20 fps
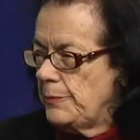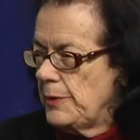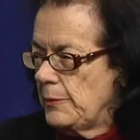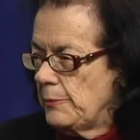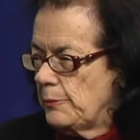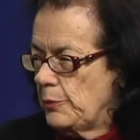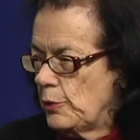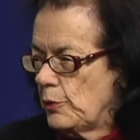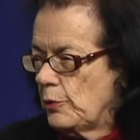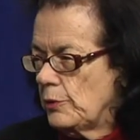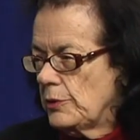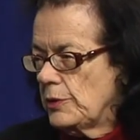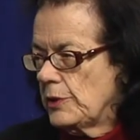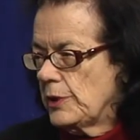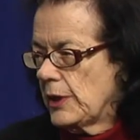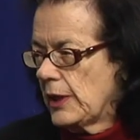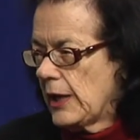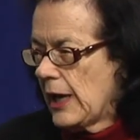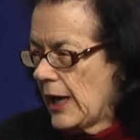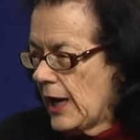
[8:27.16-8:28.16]
be
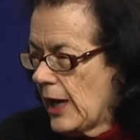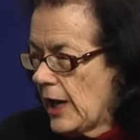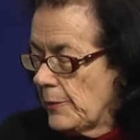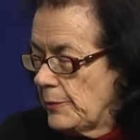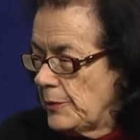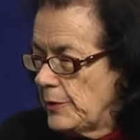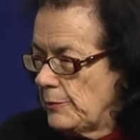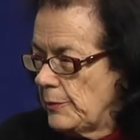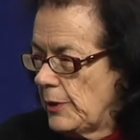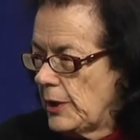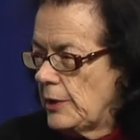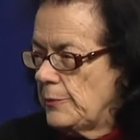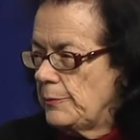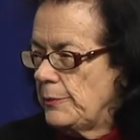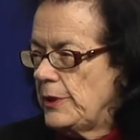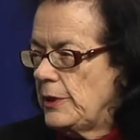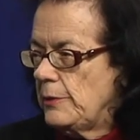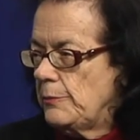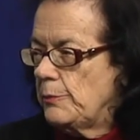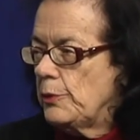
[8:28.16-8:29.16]
important, carbon might
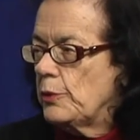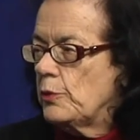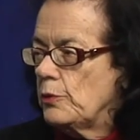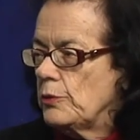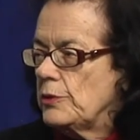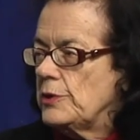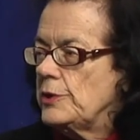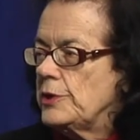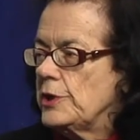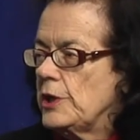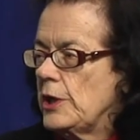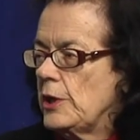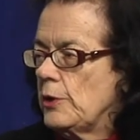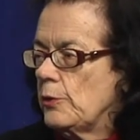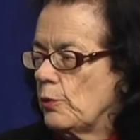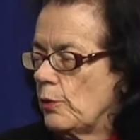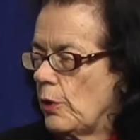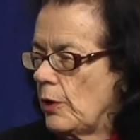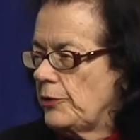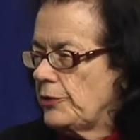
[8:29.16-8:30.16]
be important.
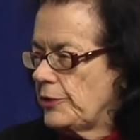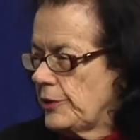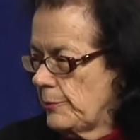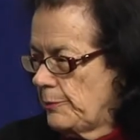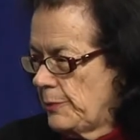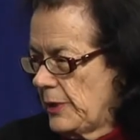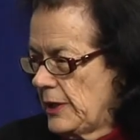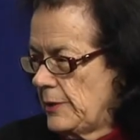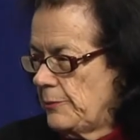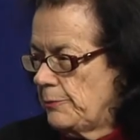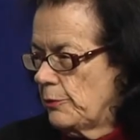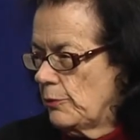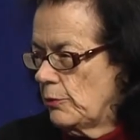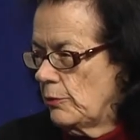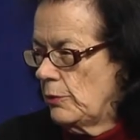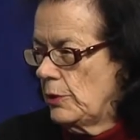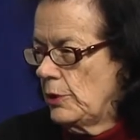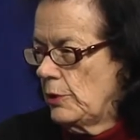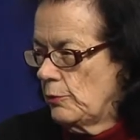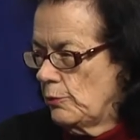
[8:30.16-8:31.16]
What the
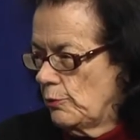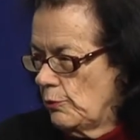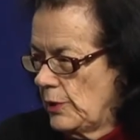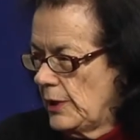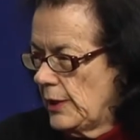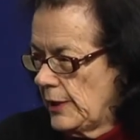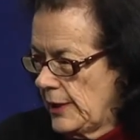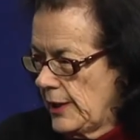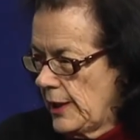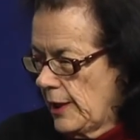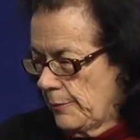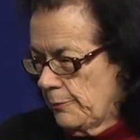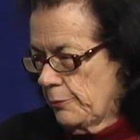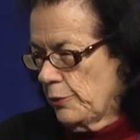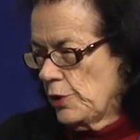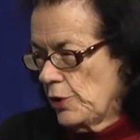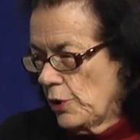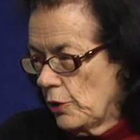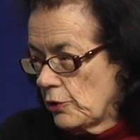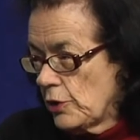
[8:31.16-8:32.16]
people really are
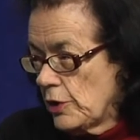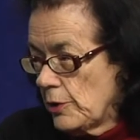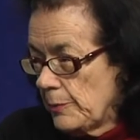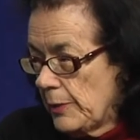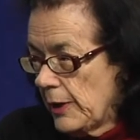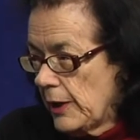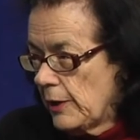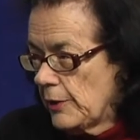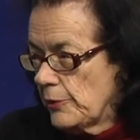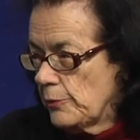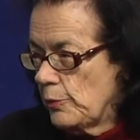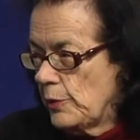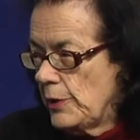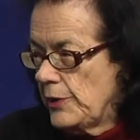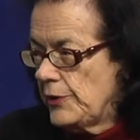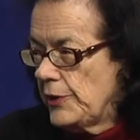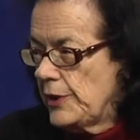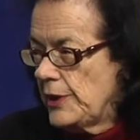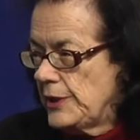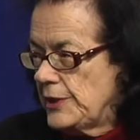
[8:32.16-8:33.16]
preoccupied
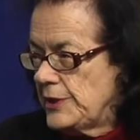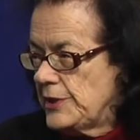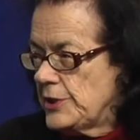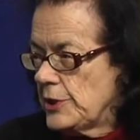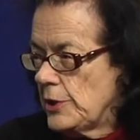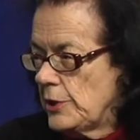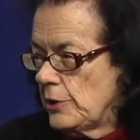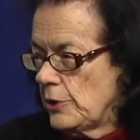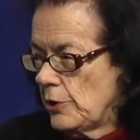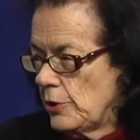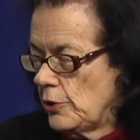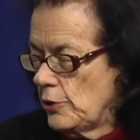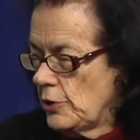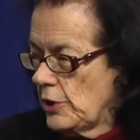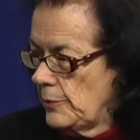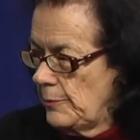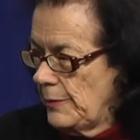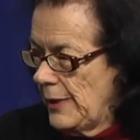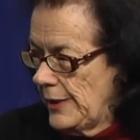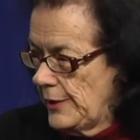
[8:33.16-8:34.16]
with is who
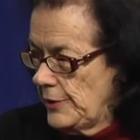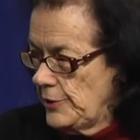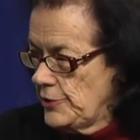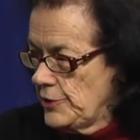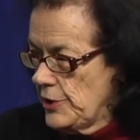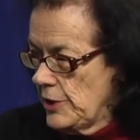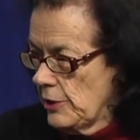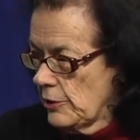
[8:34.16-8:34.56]
can manage the